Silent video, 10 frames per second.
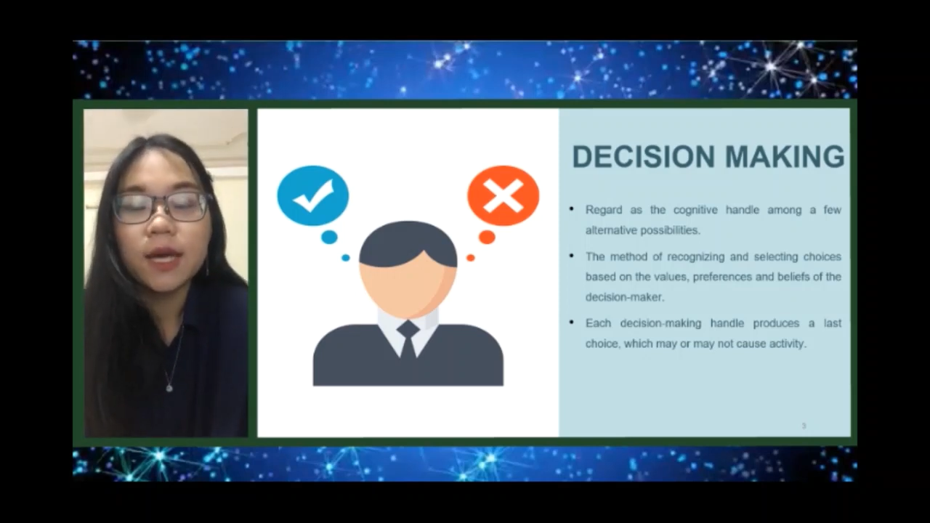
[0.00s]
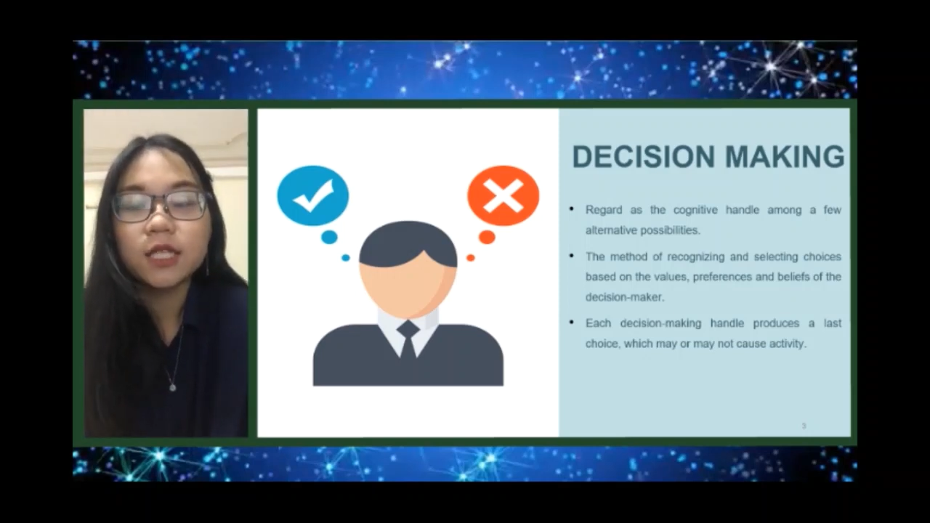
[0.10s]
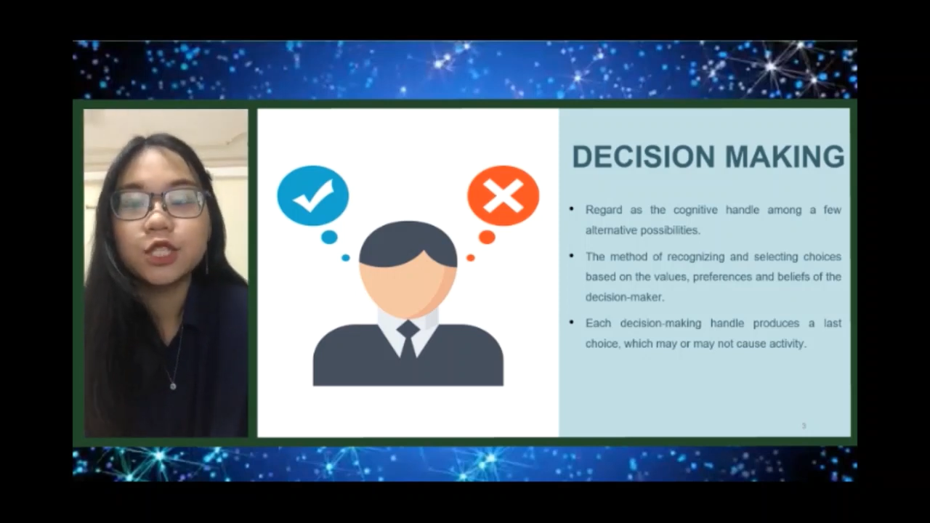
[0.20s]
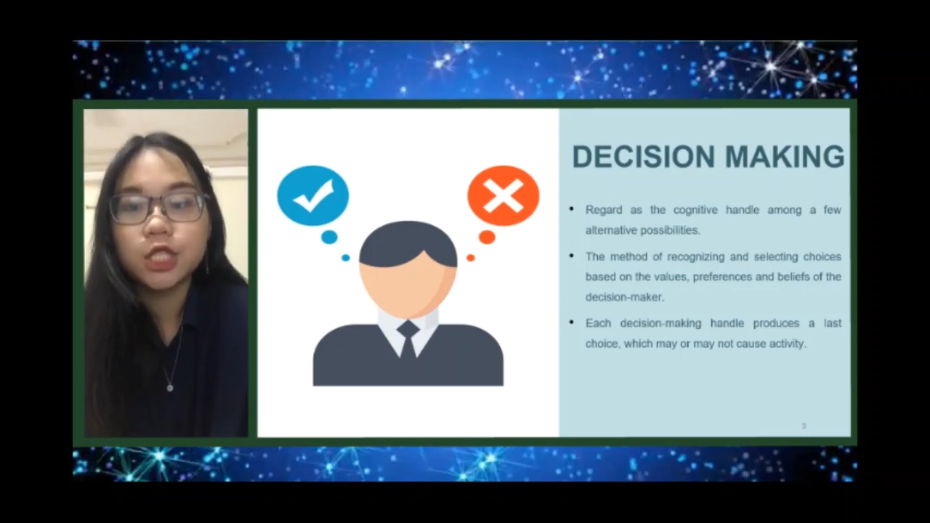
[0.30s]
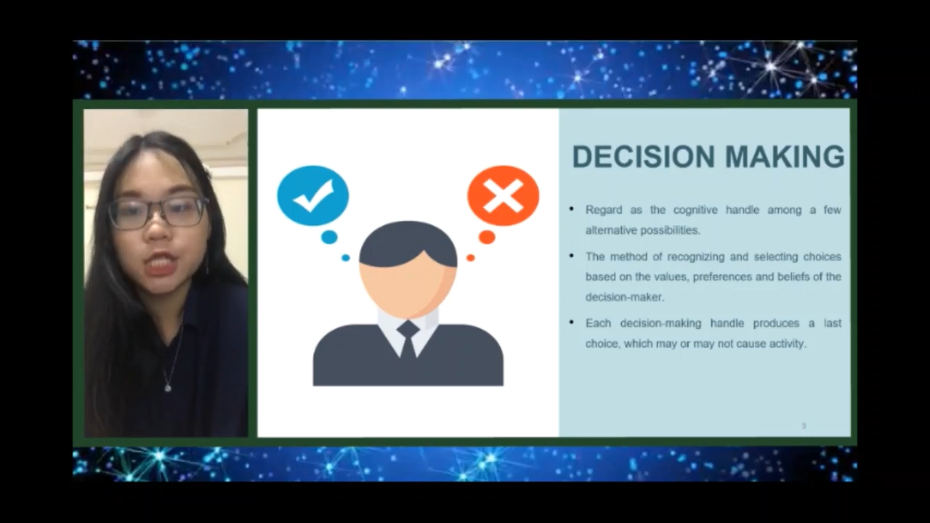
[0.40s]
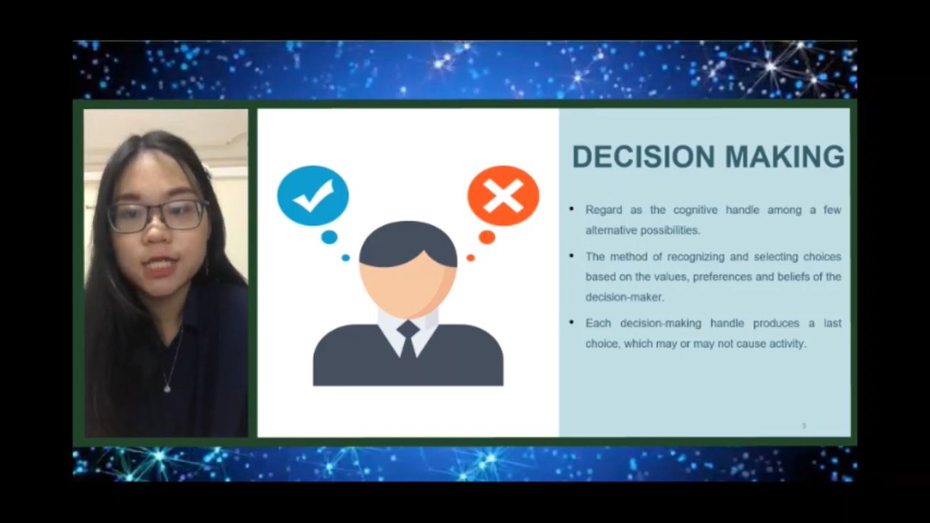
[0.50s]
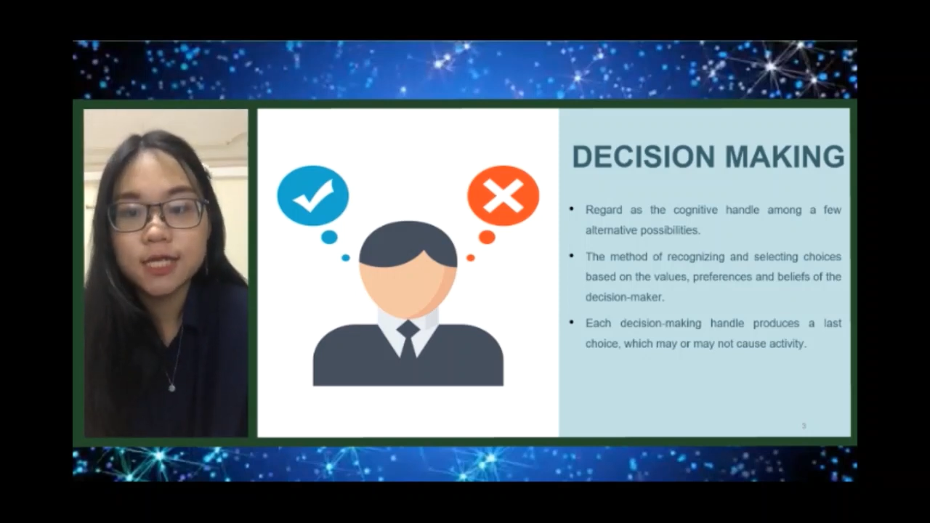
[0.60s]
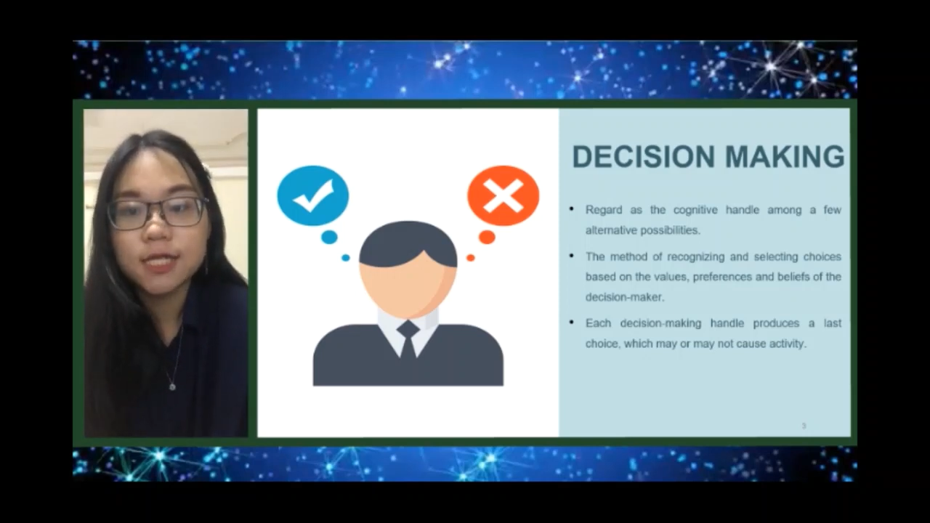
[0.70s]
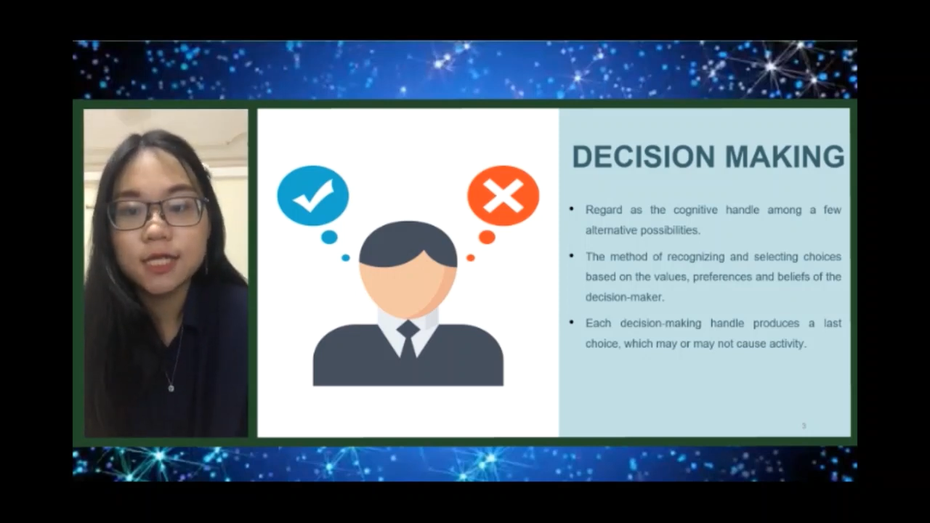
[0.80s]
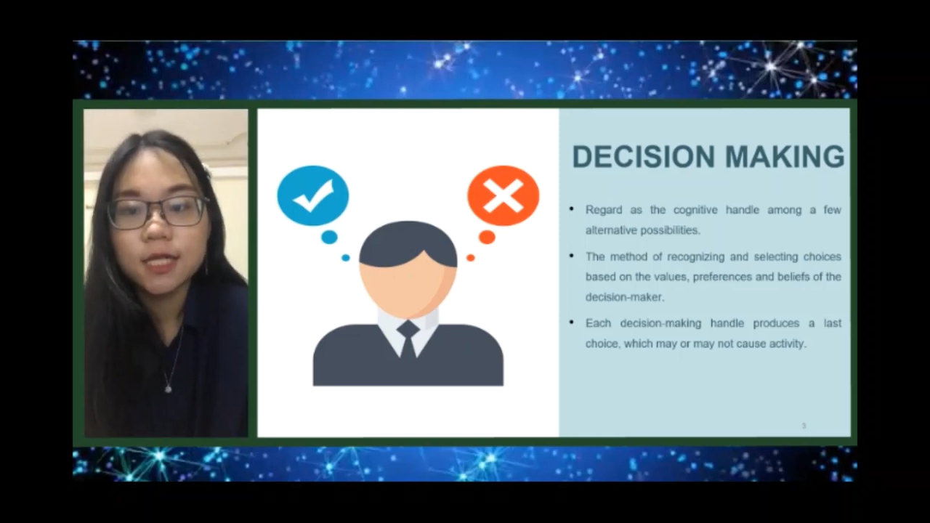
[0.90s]
make
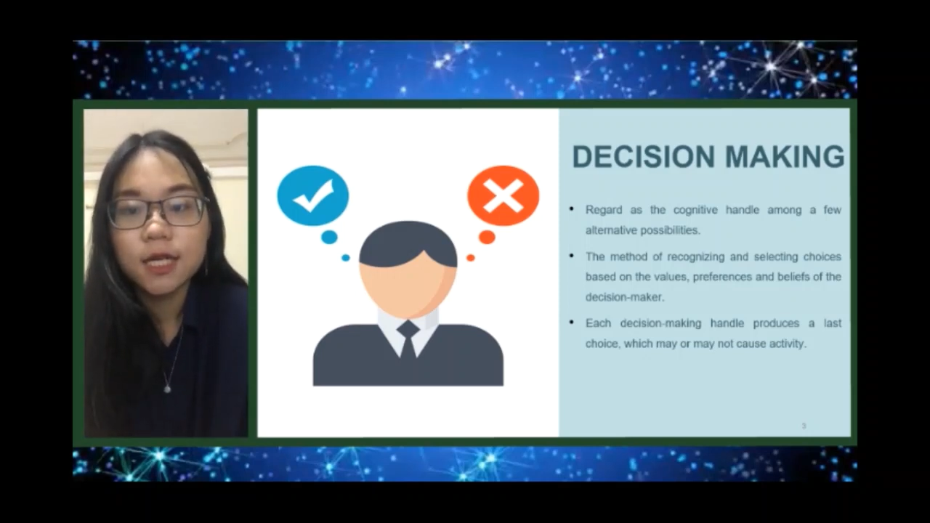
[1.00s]
choices.